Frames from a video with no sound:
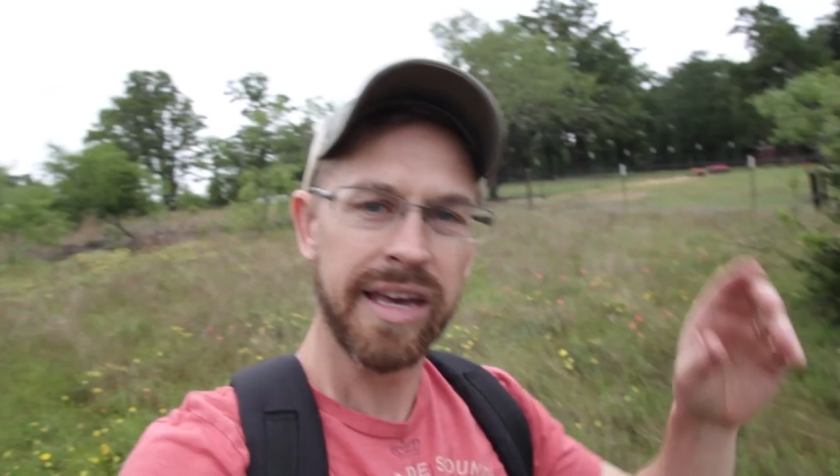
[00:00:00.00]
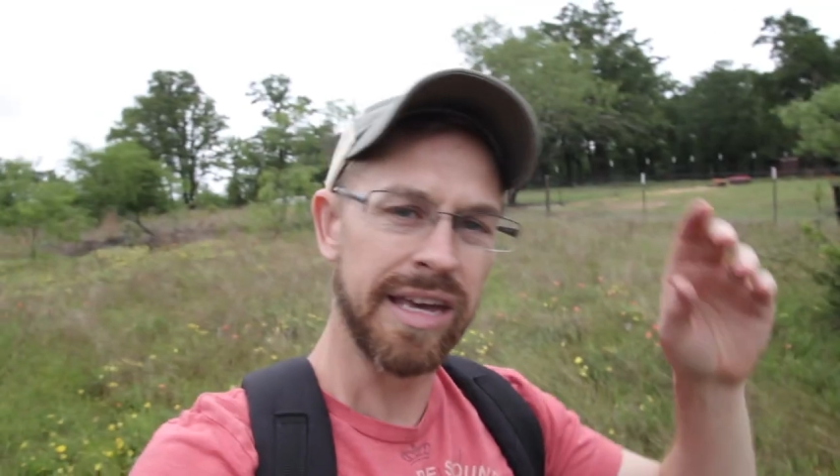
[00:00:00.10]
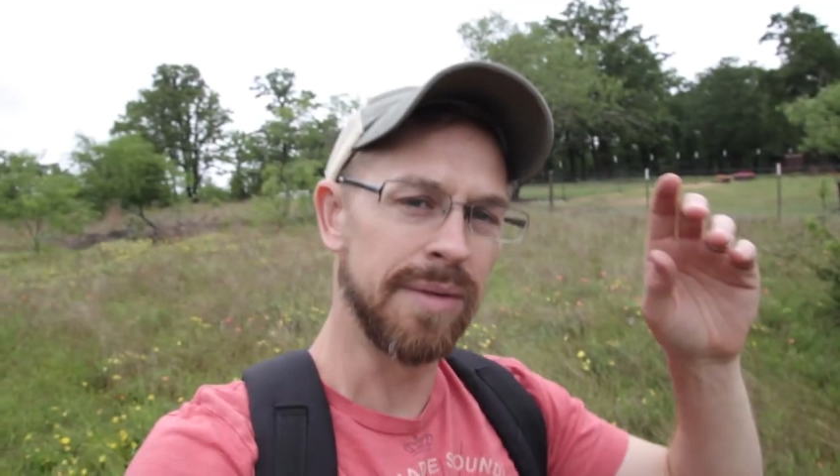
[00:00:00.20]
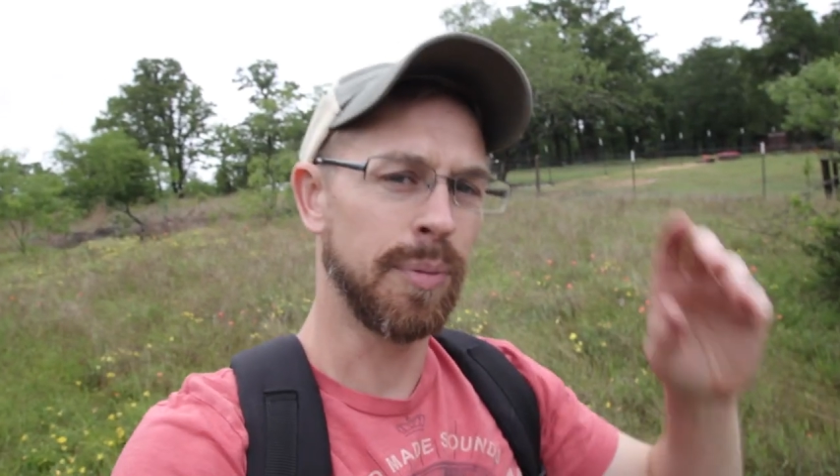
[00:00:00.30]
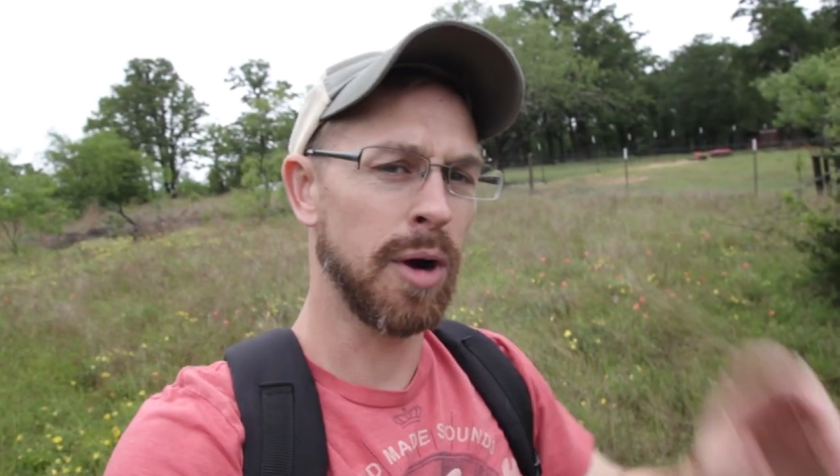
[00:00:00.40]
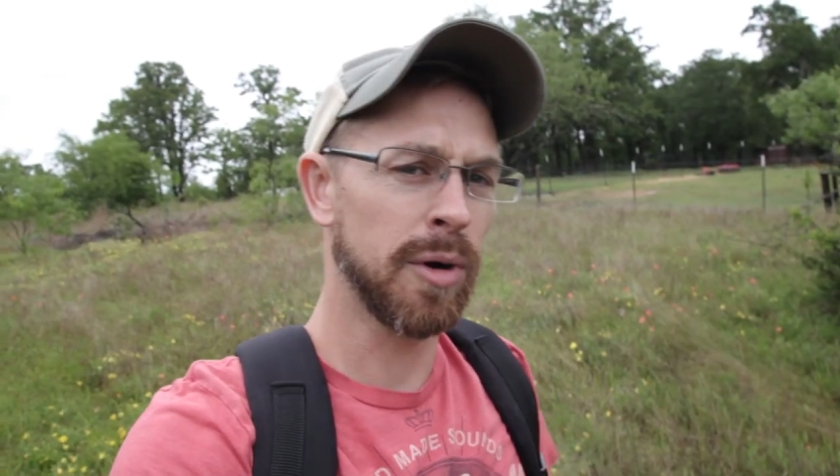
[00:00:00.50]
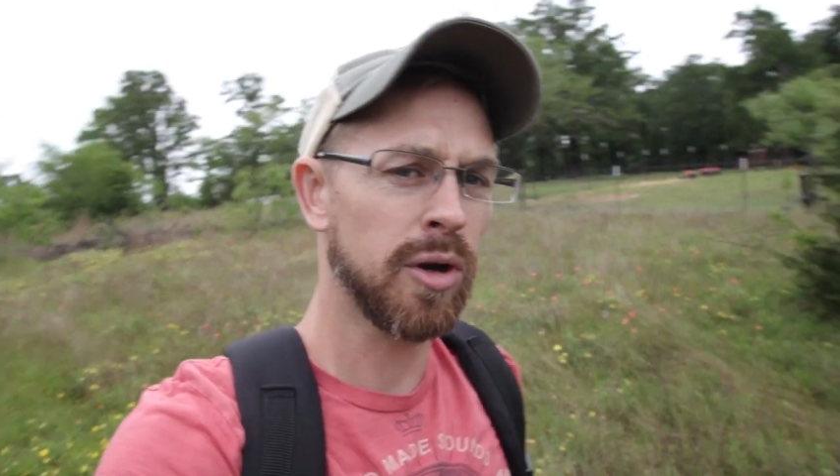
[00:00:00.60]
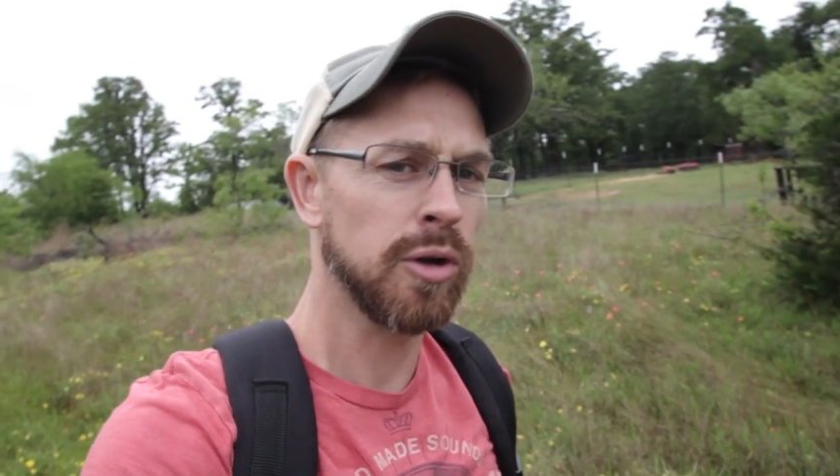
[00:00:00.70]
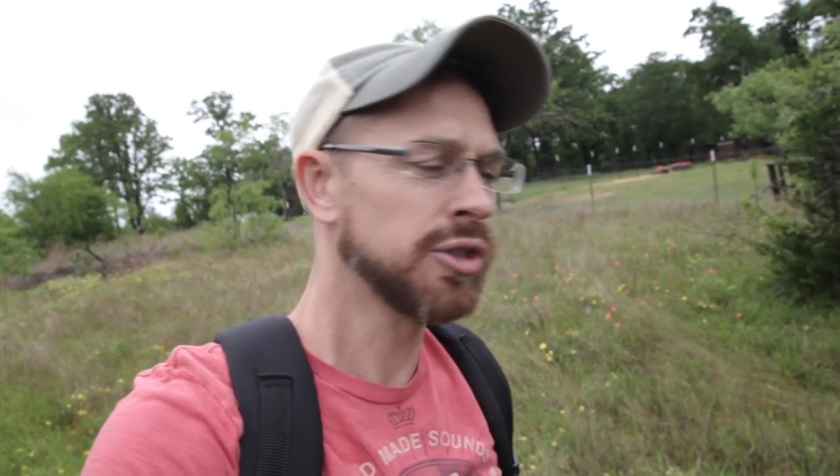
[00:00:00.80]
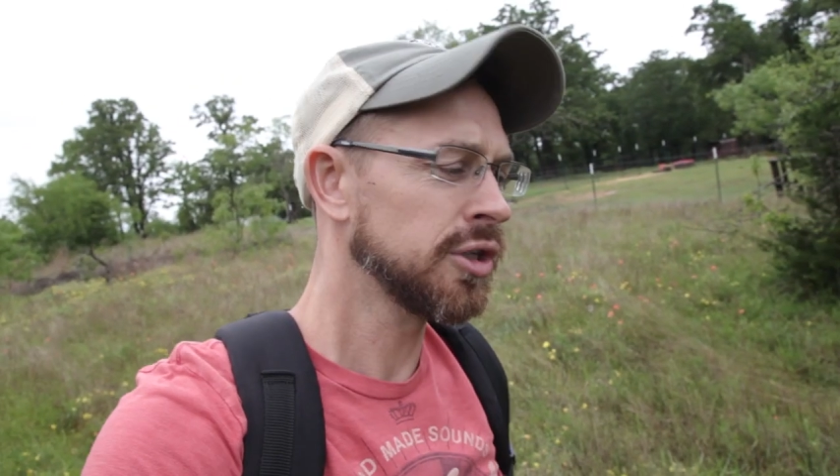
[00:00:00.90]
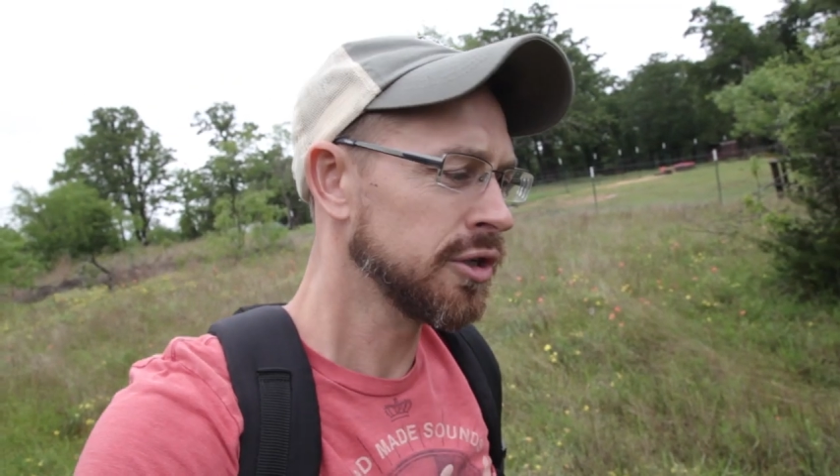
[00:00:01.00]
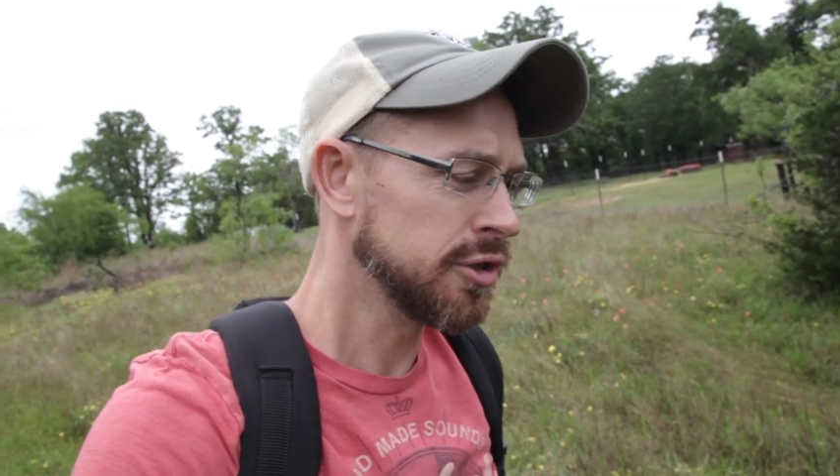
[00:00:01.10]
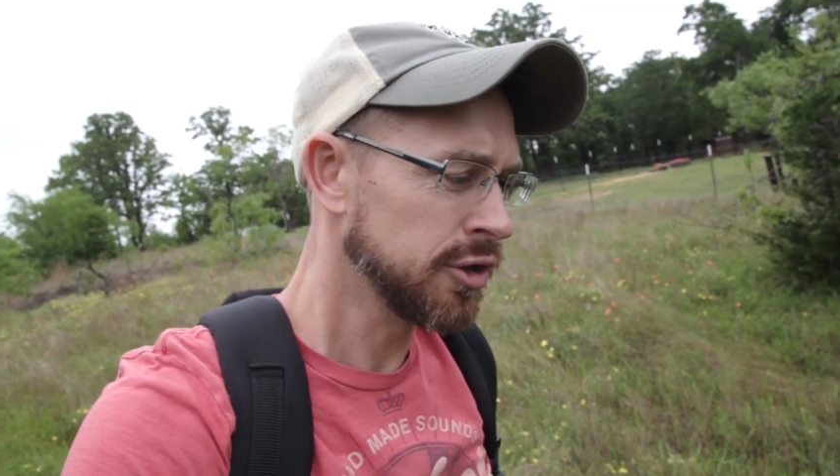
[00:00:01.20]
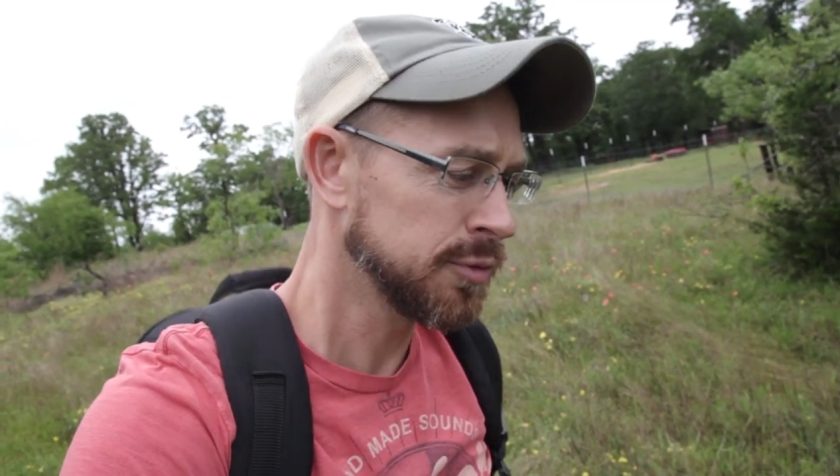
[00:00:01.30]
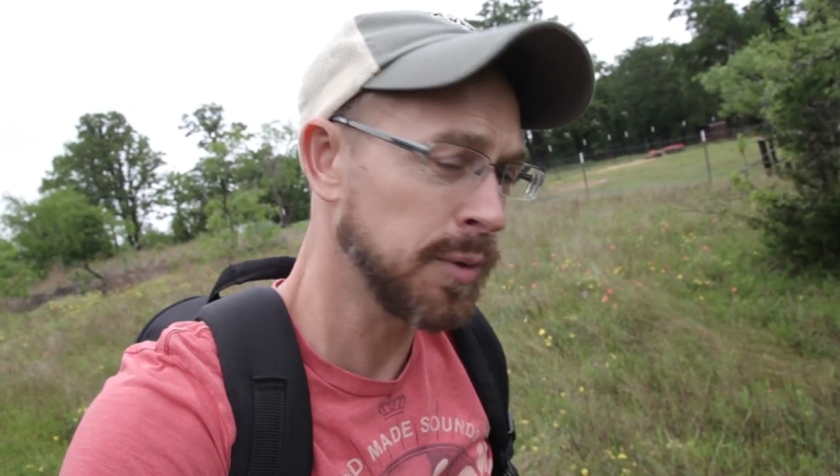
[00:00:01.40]
In permaculture,
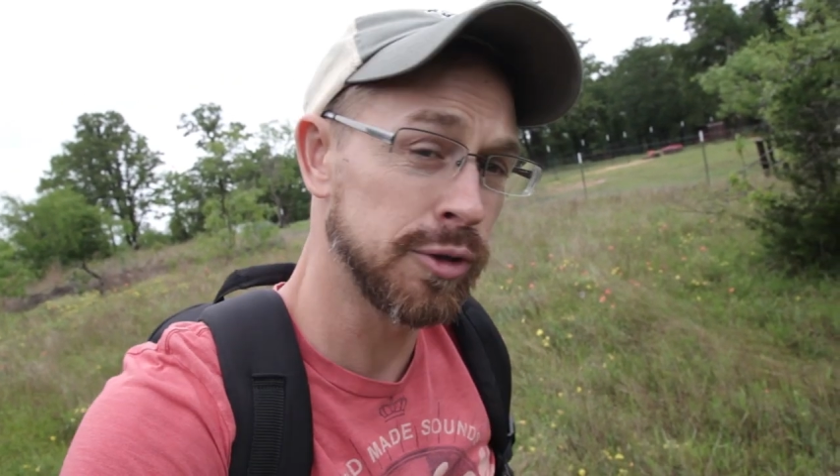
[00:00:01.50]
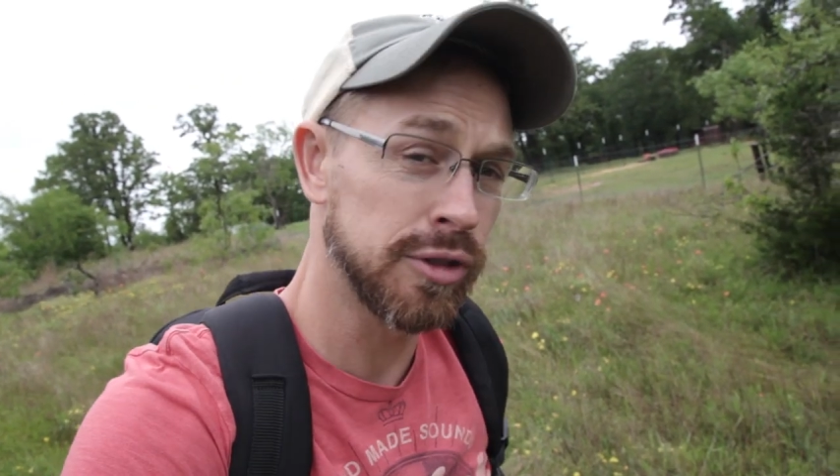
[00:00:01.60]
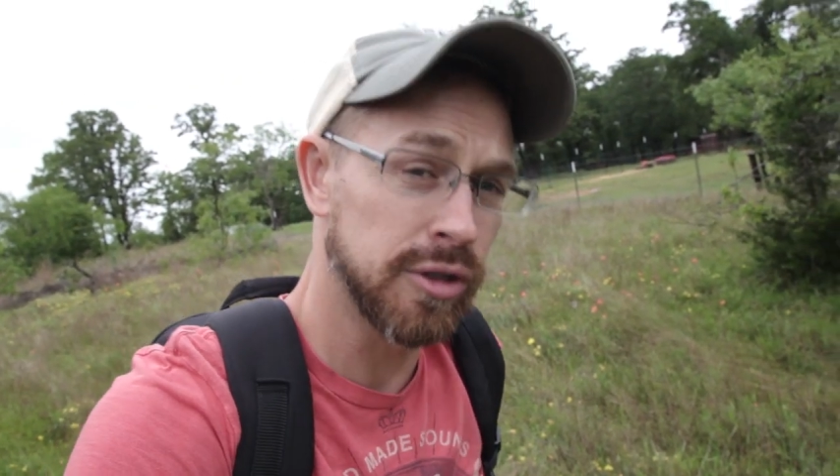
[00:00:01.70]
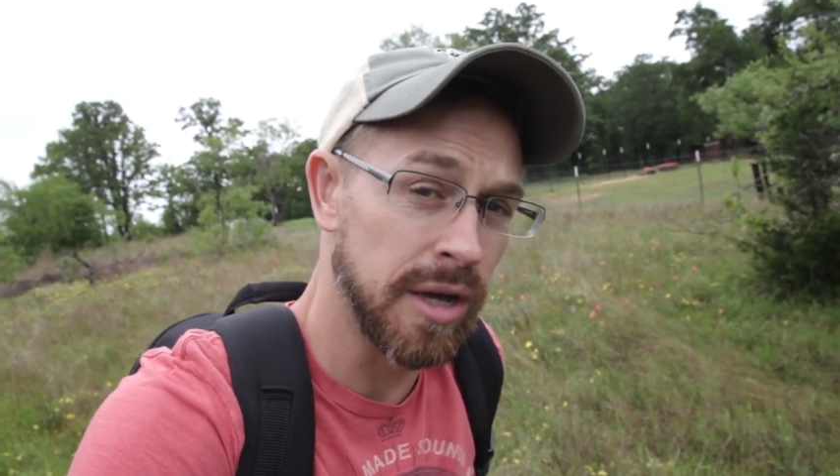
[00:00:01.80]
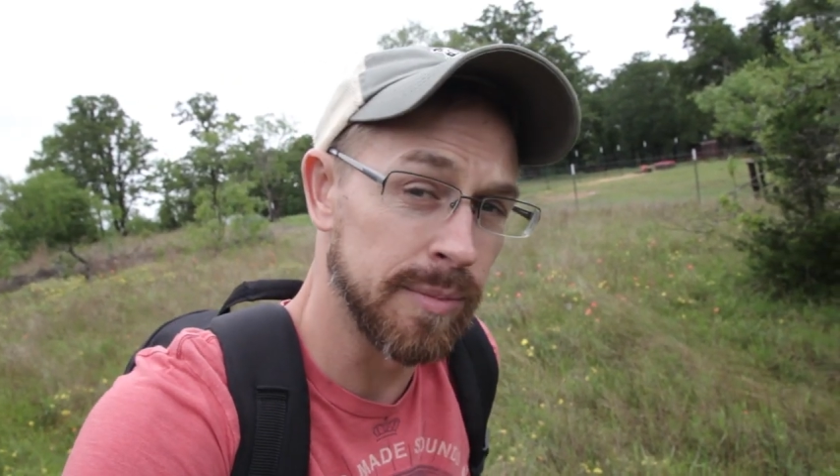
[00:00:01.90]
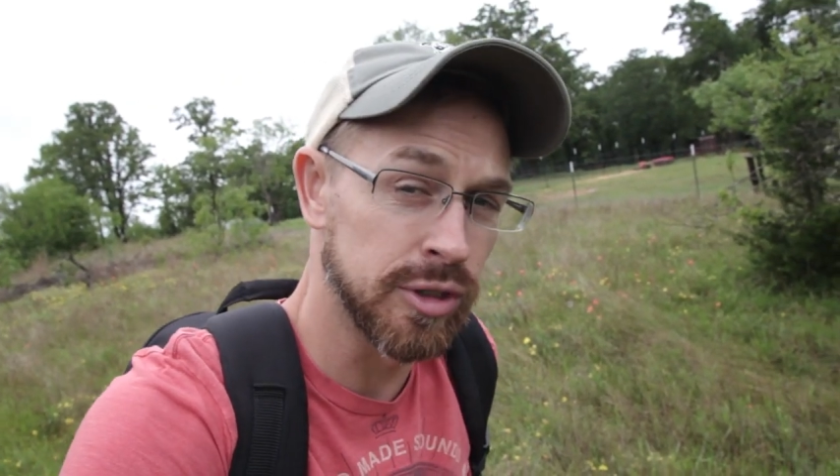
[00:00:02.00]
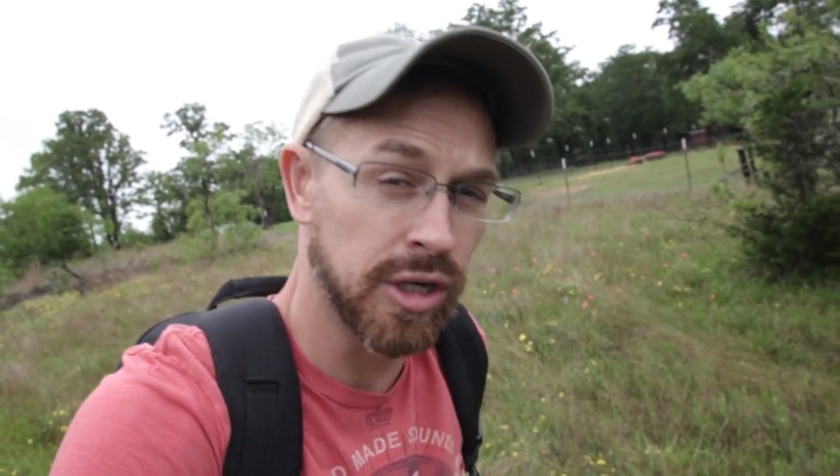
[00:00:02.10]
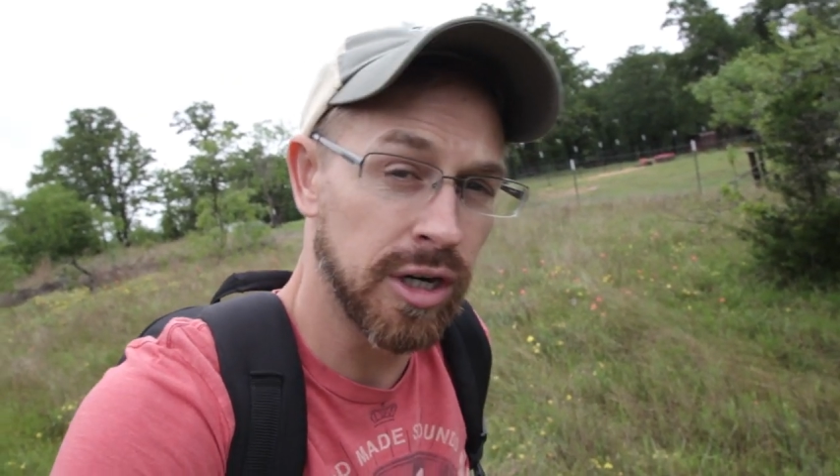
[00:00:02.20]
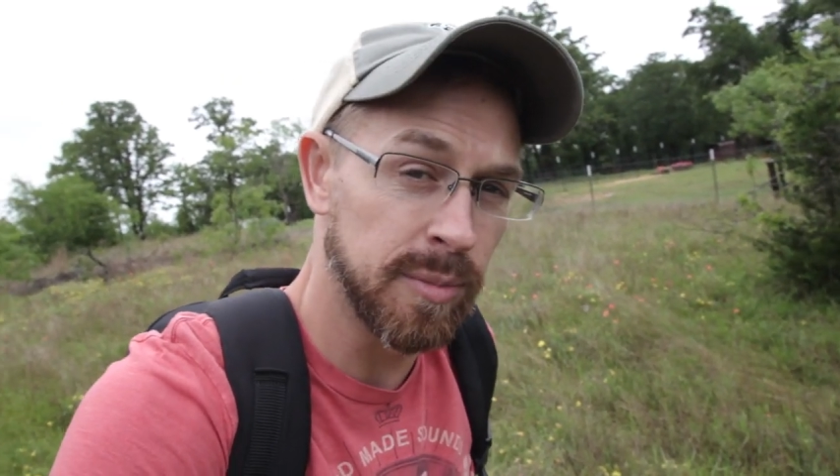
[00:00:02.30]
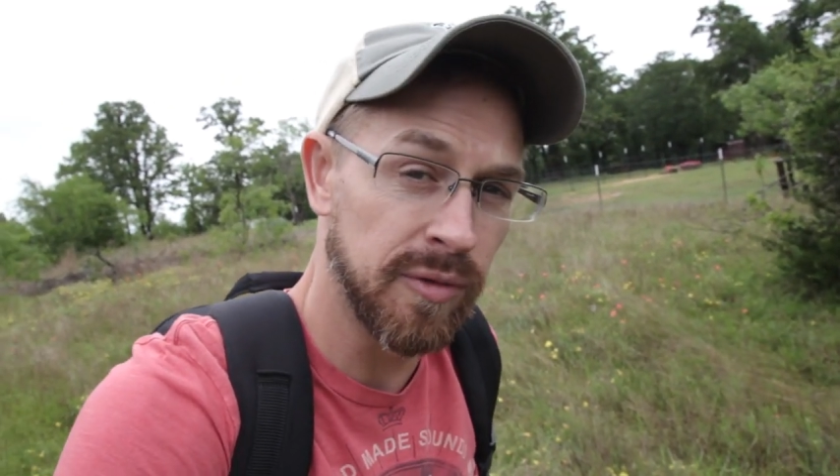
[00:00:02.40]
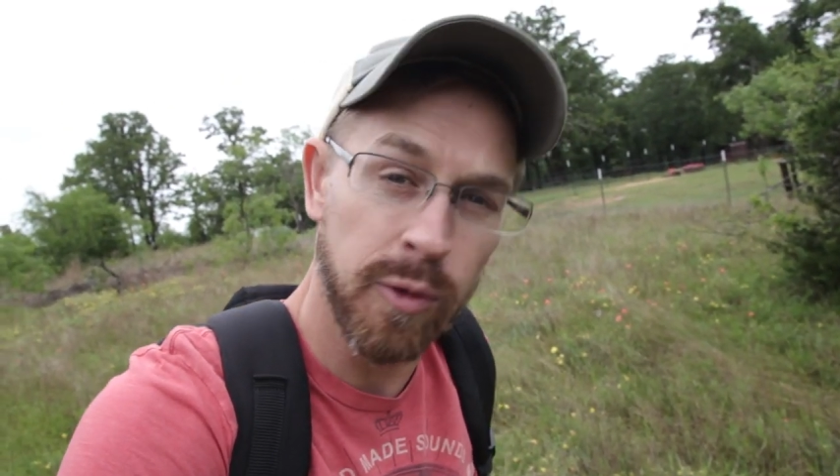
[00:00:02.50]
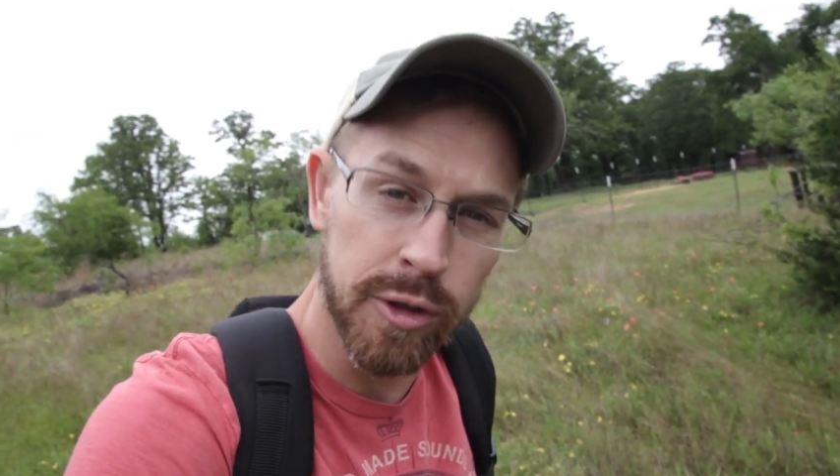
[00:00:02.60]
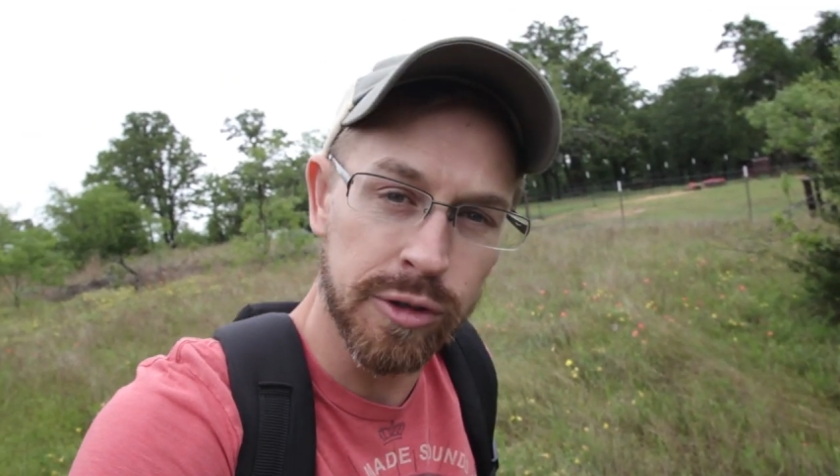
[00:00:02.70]
you're supposed to observe before